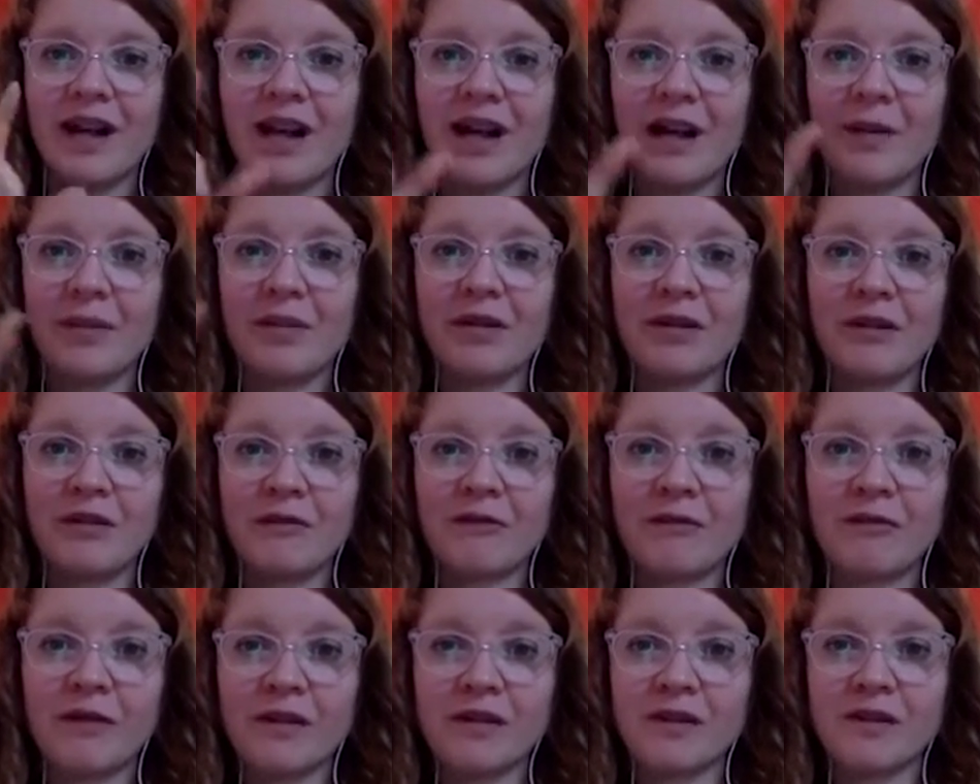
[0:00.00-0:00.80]
I put
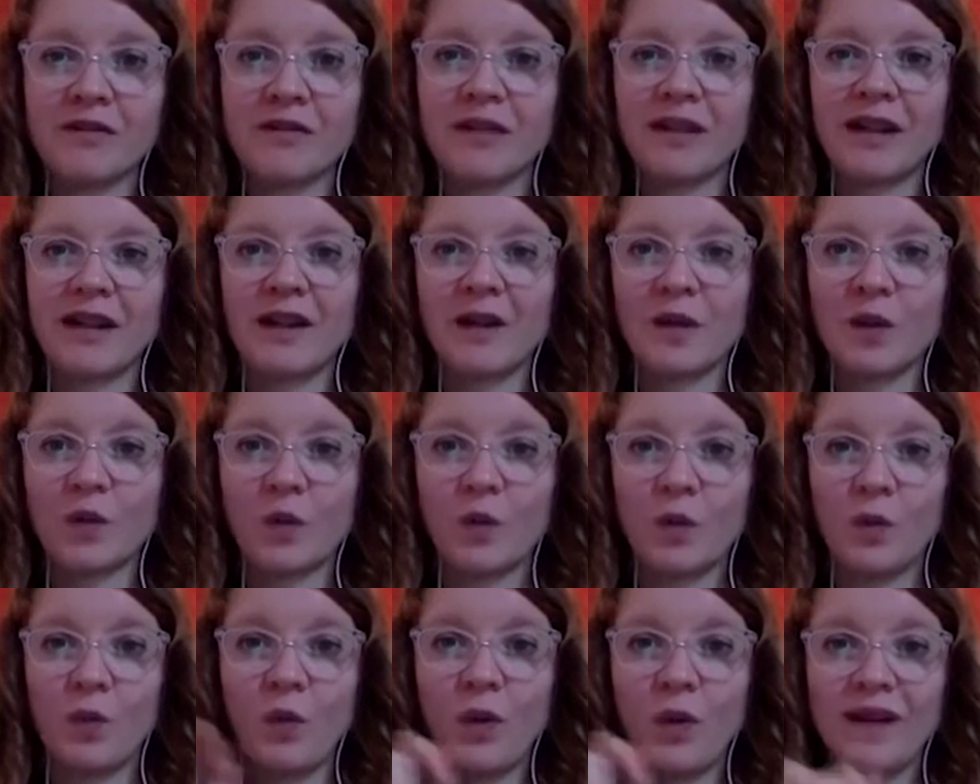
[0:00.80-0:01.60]
in front of that
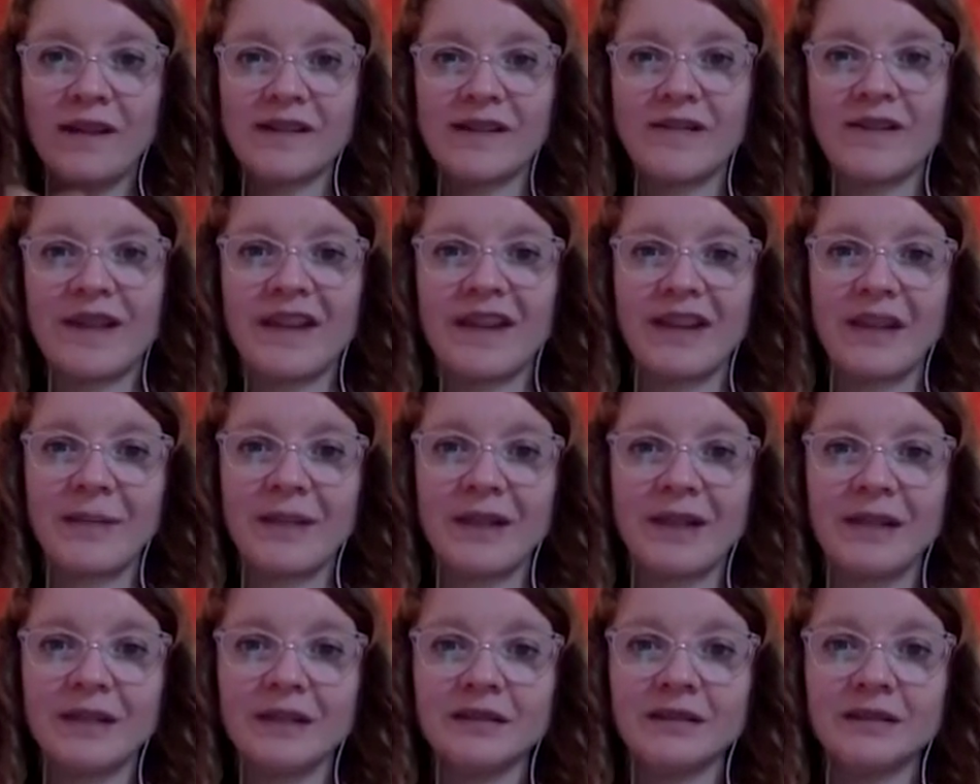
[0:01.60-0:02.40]
what's in that
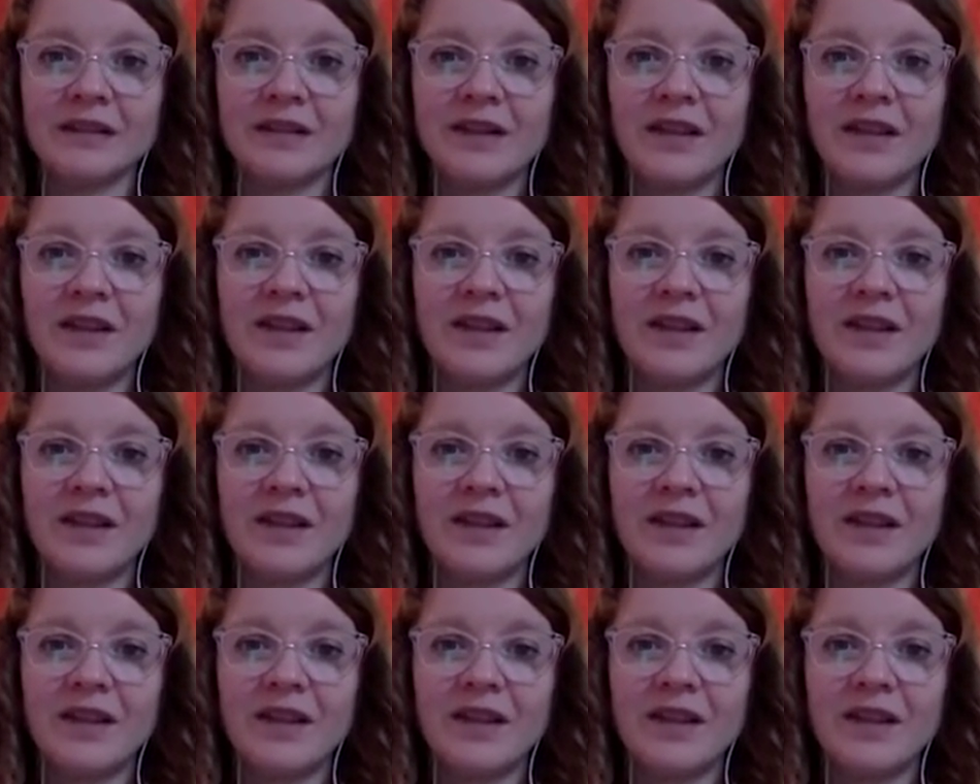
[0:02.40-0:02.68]
email